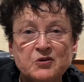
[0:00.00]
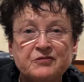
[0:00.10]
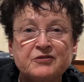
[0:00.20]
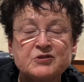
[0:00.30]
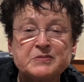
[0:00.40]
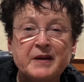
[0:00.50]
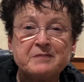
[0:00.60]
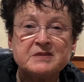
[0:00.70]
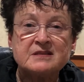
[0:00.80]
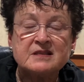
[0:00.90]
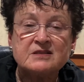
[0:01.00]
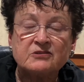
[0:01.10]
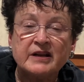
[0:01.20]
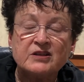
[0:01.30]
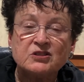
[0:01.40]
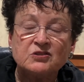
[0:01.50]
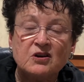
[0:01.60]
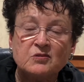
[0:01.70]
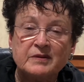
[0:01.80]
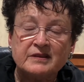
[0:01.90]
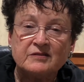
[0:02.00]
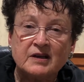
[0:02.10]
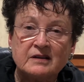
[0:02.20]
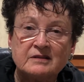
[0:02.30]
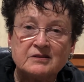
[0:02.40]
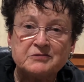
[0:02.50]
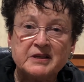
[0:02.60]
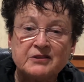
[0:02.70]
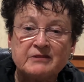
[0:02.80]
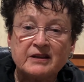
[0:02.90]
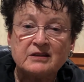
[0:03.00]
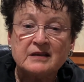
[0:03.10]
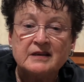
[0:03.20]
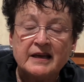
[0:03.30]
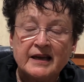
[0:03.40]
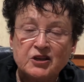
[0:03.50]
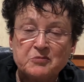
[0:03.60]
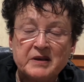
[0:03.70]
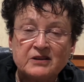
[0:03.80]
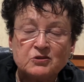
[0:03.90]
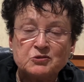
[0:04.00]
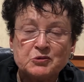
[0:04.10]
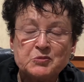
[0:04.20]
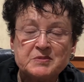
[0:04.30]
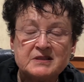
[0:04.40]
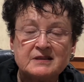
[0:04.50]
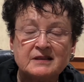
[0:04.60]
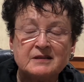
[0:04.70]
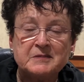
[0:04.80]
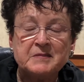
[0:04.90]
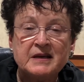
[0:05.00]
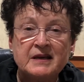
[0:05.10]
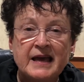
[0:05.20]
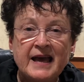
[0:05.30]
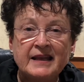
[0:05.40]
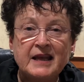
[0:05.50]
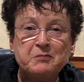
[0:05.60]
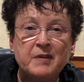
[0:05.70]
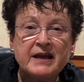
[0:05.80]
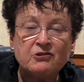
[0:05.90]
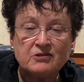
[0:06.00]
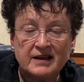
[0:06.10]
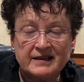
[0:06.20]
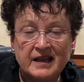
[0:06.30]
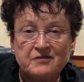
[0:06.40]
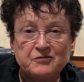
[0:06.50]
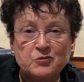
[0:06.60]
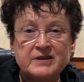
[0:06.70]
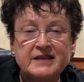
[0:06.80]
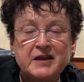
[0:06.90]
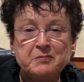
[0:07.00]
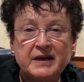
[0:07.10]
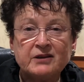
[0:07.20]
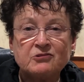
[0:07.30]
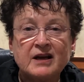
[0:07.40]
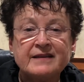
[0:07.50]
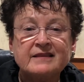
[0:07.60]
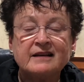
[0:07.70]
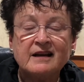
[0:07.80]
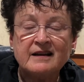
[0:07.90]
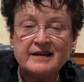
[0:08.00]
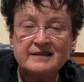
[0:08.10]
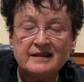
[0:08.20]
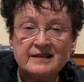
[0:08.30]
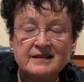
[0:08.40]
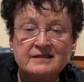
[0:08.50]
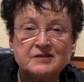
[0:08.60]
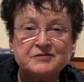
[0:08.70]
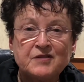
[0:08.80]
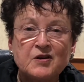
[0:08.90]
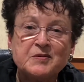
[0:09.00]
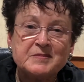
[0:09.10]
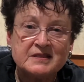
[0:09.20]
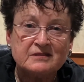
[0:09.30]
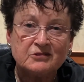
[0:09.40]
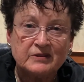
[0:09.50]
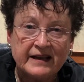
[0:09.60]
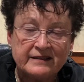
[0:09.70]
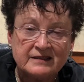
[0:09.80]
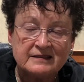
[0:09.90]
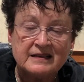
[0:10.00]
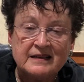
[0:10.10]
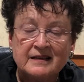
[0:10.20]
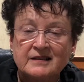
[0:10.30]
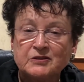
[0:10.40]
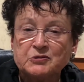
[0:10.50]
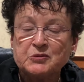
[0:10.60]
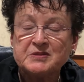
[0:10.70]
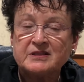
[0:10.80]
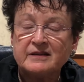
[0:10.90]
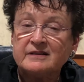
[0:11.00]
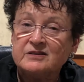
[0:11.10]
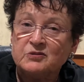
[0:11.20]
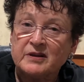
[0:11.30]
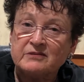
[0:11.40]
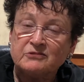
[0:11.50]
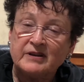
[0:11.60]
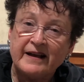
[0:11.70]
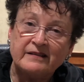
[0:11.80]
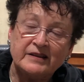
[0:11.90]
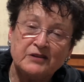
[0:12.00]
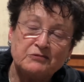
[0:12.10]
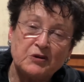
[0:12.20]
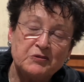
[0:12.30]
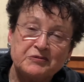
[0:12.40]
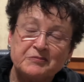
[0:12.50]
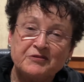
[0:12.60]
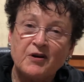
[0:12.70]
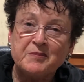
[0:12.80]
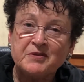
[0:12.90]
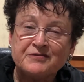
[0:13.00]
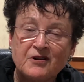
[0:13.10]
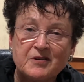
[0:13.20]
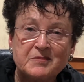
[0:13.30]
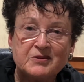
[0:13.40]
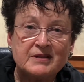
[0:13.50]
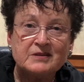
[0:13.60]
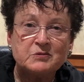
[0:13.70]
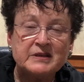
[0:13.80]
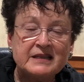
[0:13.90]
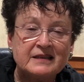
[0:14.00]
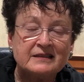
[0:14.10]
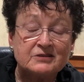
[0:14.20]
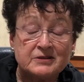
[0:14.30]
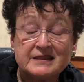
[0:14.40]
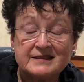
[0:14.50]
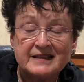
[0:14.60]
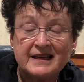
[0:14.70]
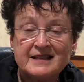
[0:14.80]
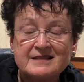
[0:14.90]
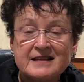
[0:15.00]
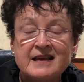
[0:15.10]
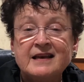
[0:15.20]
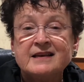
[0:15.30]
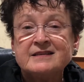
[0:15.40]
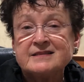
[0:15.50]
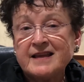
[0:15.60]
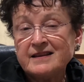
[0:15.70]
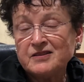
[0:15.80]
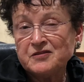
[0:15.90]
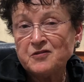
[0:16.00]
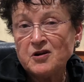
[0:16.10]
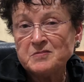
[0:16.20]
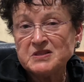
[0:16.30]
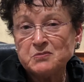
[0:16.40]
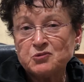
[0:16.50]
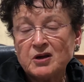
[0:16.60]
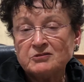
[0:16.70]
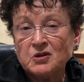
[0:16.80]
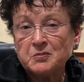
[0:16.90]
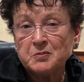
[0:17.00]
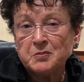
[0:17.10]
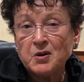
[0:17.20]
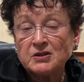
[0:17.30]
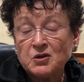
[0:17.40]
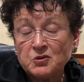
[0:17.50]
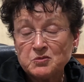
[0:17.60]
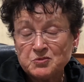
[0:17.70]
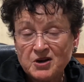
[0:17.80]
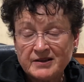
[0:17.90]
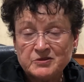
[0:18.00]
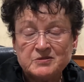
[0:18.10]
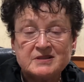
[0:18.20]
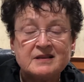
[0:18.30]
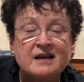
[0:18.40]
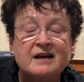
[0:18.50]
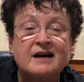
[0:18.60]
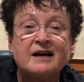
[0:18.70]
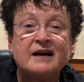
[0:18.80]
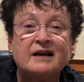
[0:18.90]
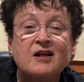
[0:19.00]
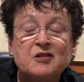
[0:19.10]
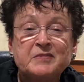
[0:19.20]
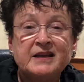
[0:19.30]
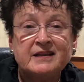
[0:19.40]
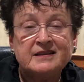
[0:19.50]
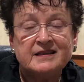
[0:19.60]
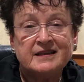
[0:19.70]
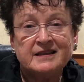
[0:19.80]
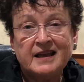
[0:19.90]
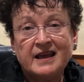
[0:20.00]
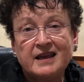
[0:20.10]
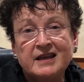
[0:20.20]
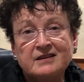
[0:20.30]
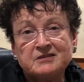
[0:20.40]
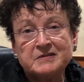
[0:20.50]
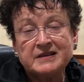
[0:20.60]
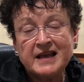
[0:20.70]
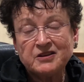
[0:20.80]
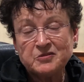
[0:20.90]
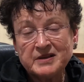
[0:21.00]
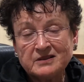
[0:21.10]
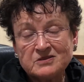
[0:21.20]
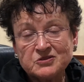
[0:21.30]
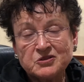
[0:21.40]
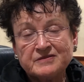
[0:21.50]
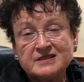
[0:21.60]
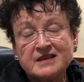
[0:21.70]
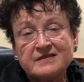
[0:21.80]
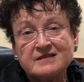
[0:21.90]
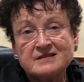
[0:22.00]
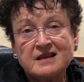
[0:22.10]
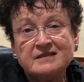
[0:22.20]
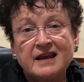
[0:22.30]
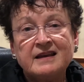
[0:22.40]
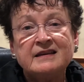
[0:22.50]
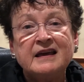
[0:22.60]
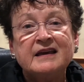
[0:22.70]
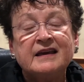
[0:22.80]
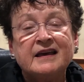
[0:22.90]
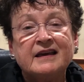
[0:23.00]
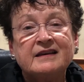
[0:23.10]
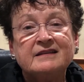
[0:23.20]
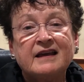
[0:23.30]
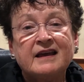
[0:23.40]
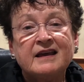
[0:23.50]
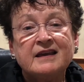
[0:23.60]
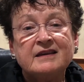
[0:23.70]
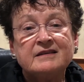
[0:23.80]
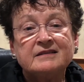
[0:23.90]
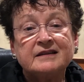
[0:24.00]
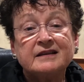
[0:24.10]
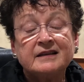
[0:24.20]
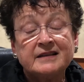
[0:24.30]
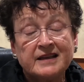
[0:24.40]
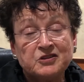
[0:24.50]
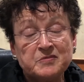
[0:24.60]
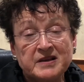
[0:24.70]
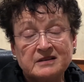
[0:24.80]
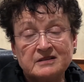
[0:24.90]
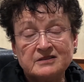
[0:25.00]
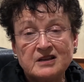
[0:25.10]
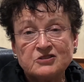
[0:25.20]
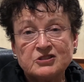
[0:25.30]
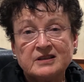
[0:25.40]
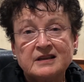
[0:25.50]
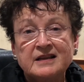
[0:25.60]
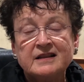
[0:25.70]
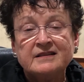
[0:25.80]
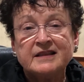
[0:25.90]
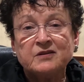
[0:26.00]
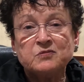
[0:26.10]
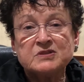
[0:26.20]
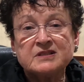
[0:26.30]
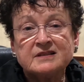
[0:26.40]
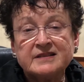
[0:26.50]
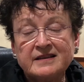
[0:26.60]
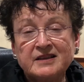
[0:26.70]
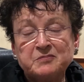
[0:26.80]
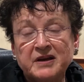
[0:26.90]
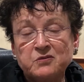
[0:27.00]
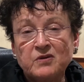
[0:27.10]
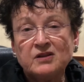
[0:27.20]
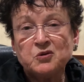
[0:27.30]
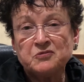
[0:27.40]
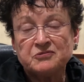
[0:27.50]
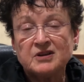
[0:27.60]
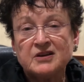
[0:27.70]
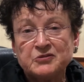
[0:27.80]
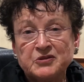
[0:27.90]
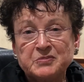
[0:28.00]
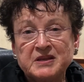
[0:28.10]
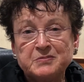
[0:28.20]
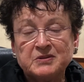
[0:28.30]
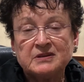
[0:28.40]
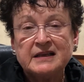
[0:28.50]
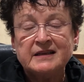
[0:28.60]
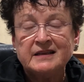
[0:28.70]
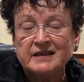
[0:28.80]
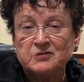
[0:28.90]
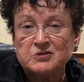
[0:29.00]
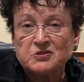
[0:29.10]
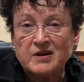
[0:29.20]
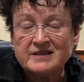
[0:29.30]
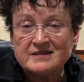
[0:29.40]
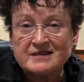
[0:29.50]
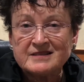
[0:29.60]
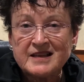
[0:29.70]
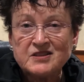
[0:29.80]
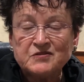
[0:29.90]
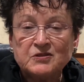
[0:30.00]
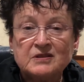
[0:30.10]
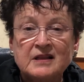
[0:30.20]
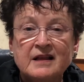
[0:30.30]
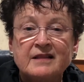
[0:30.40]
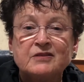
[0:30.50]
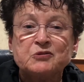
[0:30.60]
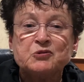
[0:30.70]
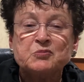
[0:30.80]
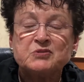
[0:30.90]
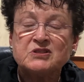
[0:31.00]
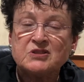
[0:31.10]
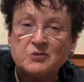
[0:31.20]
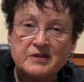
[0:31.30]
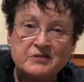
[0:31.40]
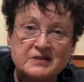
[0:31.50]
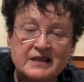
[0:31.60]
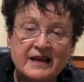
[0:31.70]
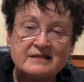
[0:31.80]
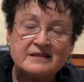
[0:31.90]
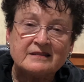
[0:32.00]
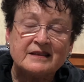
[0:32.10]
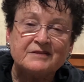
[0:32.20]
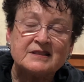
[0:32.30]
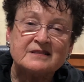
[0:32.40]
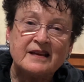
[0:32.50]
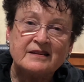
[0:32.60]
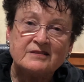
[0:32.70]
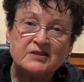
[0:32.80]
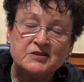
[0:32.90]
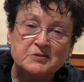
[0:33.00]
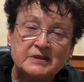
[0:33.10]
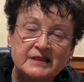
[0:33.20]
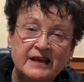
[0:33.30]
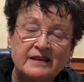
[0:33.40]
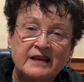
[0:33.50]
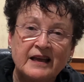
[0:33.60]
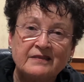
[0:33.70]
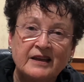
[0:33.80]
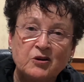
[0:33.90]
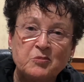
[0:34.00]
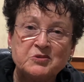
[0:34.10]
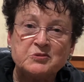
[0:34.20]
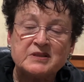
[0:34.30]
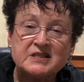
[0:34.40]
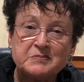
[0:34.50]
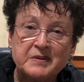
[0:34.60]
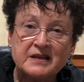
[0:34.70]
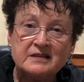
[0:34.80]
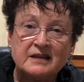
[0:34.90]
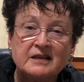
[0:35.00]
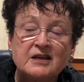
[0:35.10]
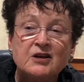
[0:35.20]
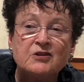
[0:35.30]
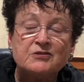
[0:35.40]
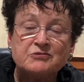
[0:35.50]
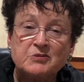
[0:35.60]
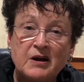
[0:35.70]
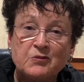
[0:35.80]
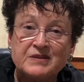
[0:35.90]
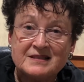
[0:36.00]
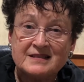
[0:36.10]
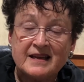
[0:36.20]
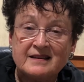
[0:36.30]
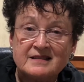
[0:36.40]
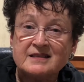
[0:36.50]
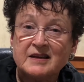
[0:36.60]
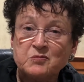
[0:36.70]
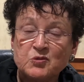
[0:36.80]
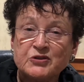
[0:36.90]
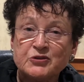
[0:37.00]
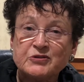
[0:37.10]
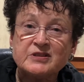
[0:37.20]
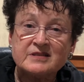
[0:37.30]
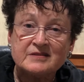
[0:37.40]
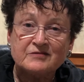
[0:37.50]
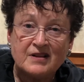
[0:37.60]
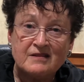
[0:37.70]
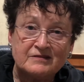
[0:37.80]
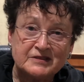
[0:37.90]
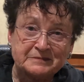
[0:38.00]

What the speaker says: First Baptist East Greenwich, along with 3 other ecumenical groups, had a bike ride, a 4-day bike ride that highlighted the farms in Rhode Island. The group started in northern Rhode Island and rode from farm to farm during the week, during the days, stayed at the farms and bought local produce, culminating in an ecumenical service on the Sunday and an ecumenical luncheon that was attended by well over 100 people. It was quite successful. The group was so enthusiastic they've decided to do it again, and they hope to expand it throughout the state to get more churches involved.